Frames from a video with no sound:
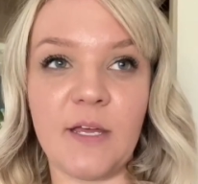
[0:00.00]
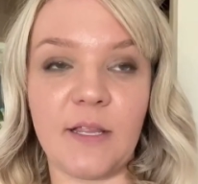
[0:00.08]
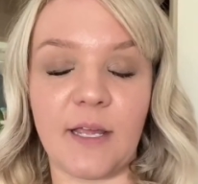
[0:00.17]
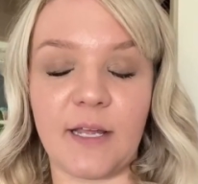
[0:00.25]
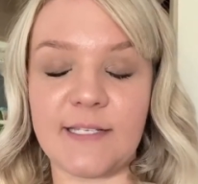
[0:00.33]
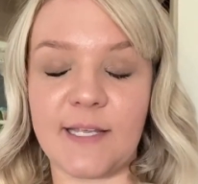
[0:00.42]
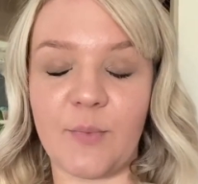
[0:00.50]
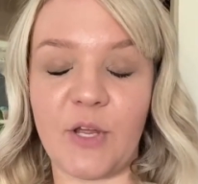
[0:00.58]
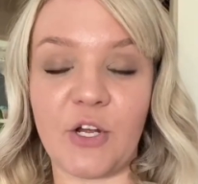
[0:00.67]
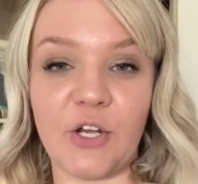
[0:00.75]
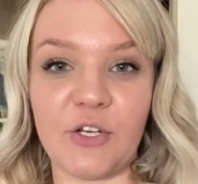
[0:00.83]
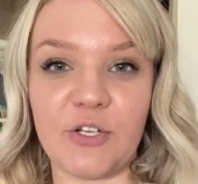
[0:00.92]
Like I said, we
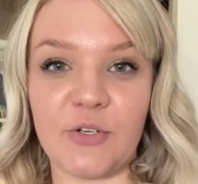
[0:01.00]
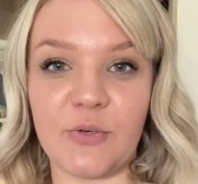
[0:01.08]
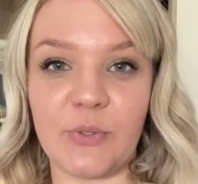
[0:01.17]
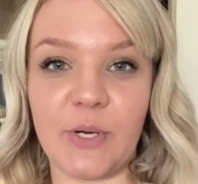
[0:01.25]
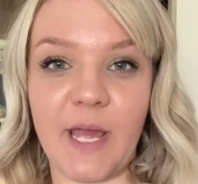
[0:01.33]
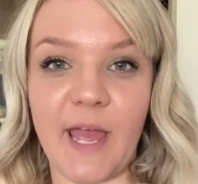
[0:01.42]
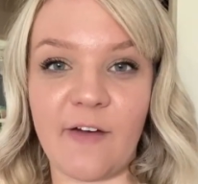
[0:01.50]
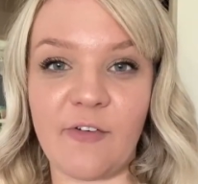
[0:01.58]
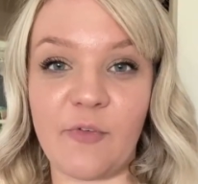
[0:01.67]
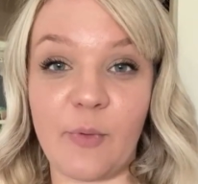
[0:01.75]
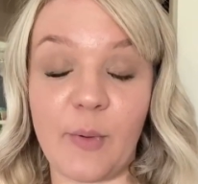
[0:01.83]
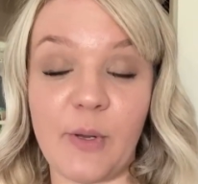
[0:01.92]
couldn't do half
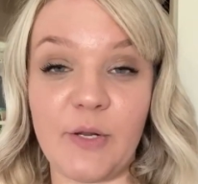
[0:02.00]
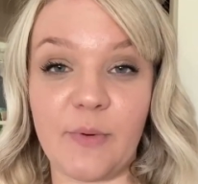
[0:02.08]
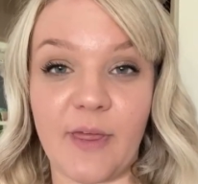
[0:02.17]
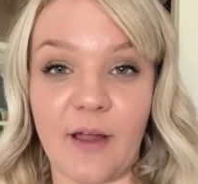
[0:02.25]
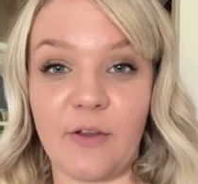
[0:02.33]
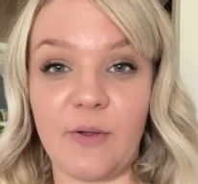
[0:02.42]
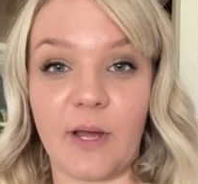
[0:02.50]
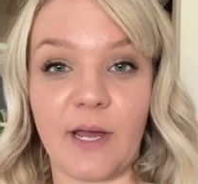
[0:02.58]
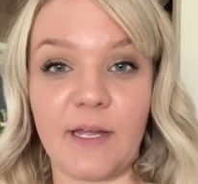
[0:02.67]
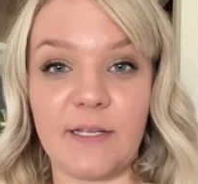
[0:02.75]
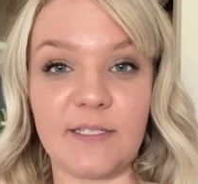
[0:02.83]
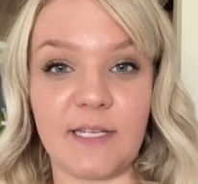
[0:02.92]
of what we do without you
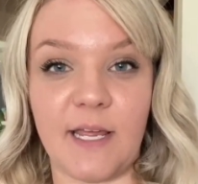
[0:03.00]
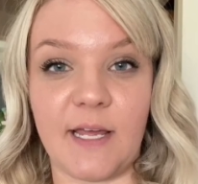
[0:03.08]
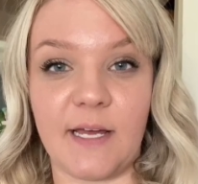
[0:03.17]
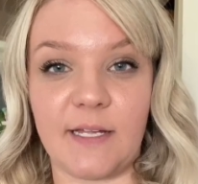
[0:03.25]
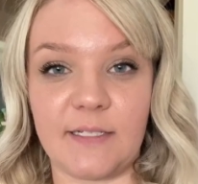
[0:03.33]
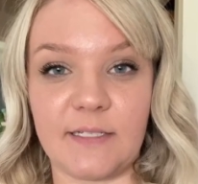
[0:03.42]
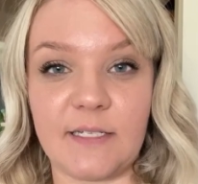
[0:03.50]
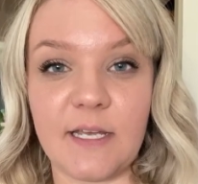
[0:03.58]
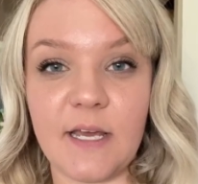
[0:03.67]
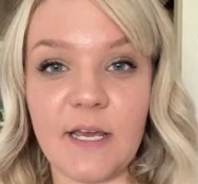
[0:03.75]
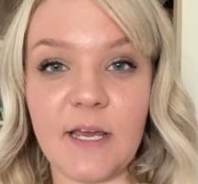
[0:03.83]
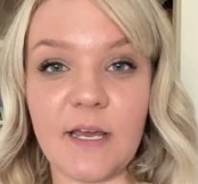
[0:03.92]
guys, and
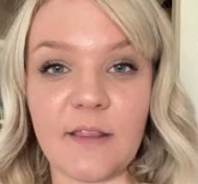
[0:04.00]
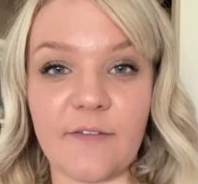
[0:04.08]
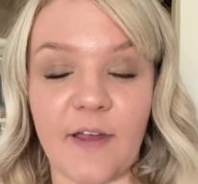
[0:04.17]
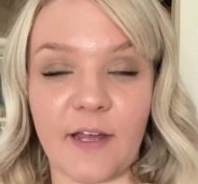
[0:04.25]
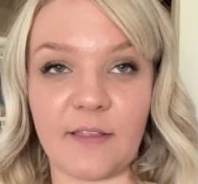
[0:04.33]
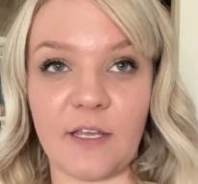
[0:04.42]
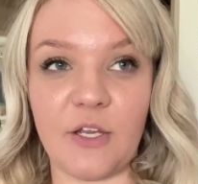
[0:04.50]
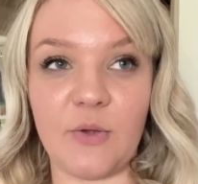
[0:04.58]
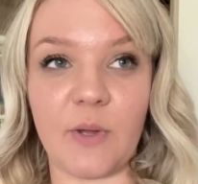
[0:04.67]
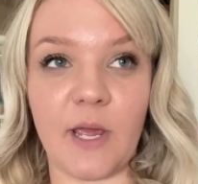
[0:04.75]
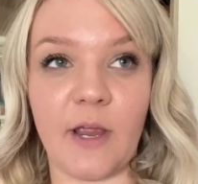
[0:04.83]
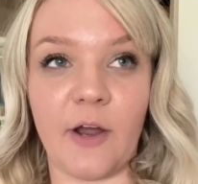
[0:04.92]
the fact that you
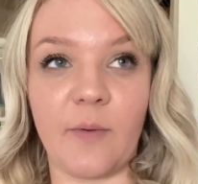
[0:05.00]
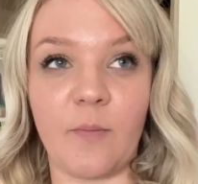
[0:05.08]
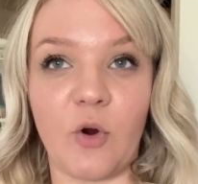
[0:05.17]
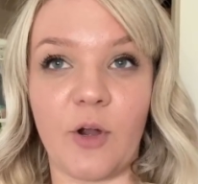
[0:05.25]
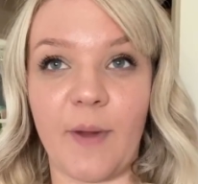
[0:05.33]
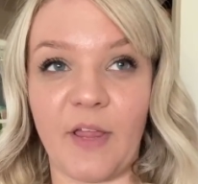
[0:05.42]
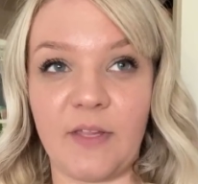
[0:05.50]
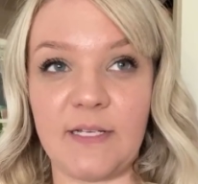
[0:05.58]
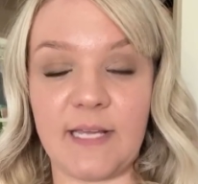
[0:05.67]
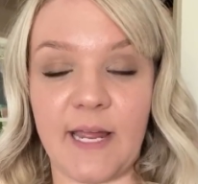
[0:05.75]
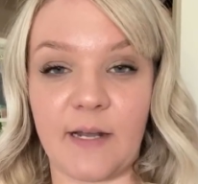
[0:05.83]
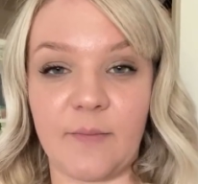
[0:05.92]
care more about these
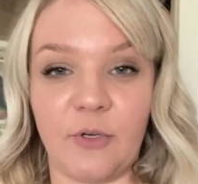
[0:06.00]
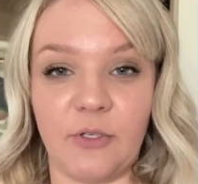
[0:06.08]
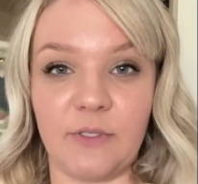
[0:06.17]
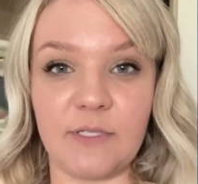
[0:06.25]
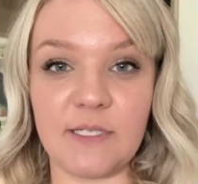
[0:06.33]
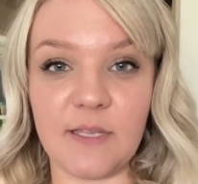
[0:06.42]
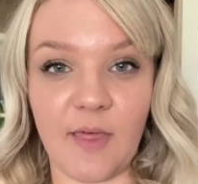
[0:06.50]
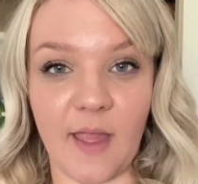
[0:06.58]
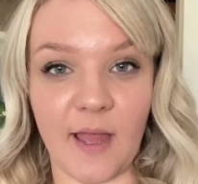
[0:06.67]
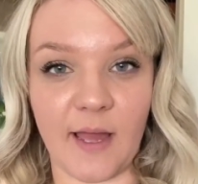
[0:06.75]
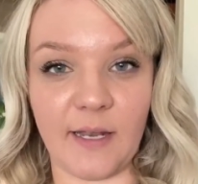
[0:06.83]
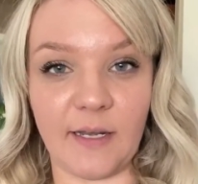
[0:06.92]
animals
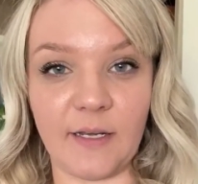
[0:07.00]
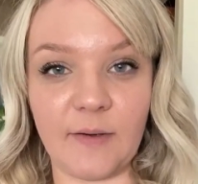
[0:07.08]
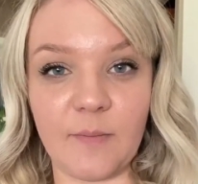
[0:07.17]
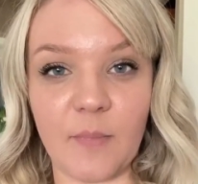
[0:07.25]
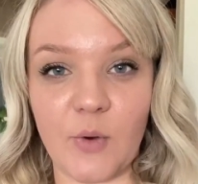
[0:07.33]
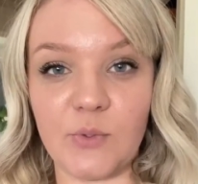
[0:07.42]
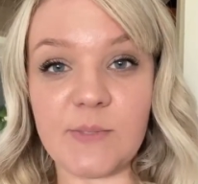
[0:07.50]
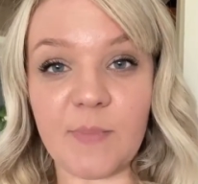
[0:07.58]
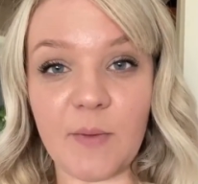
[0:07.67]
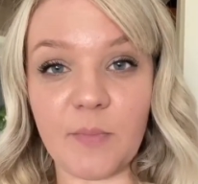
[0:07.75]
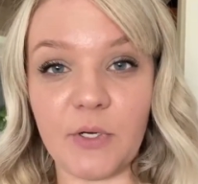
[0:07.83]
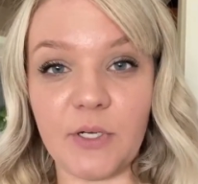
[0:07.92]
than most
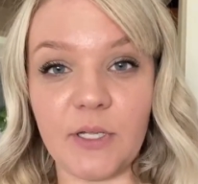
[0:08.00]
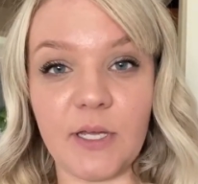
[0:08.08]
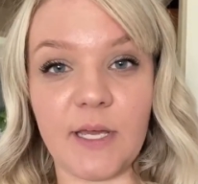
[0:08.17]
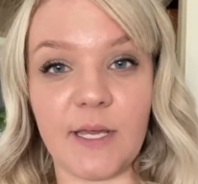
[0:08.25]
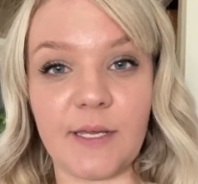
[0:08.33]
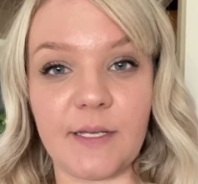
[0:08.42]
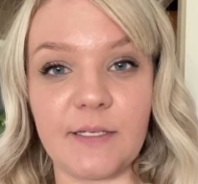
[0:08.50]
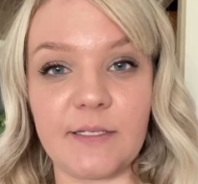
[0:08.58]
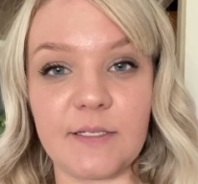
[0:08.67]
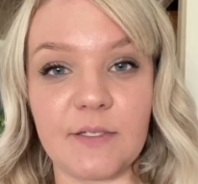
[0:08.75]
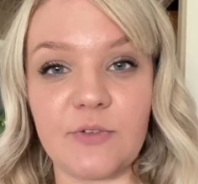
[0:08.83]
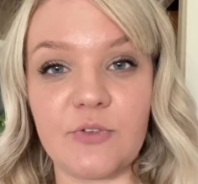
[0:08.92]
people
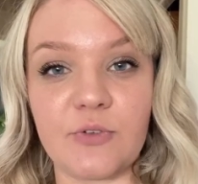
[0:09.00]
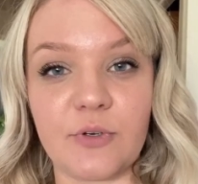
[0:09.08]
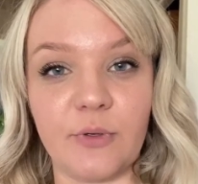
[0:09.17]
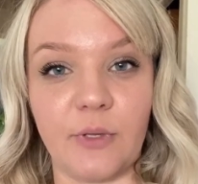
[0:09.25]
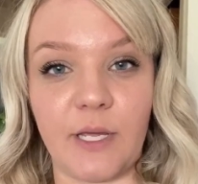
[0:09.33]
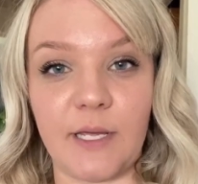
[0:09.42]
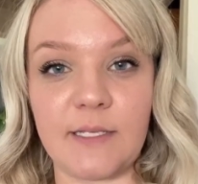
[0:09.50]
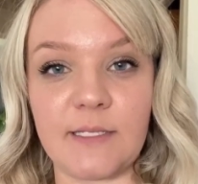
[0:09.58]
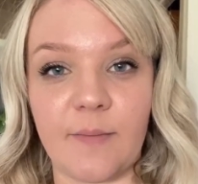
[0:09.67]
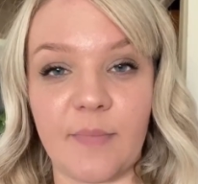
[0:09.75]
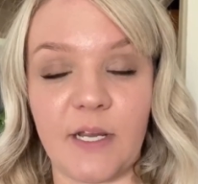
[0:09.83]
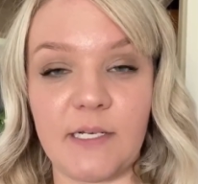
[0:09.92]
is truly
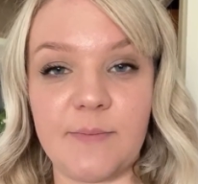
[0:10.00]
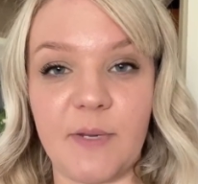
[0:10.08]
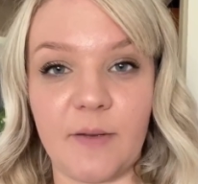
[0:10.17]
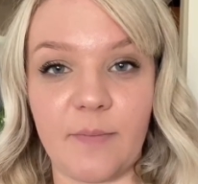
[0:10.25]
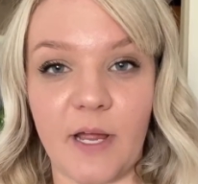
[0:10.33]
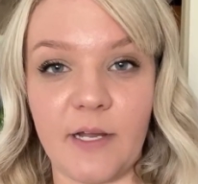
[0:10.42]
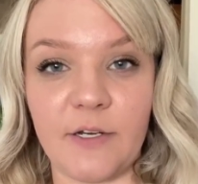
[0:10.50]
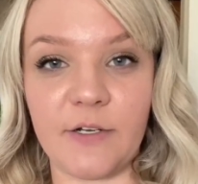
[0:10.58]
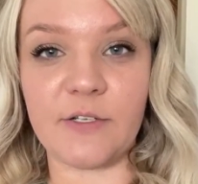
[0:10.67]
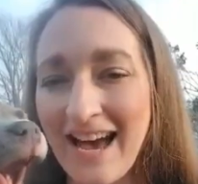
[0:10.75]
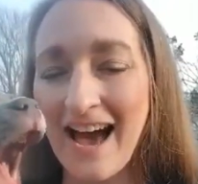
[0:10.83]
something to be admired.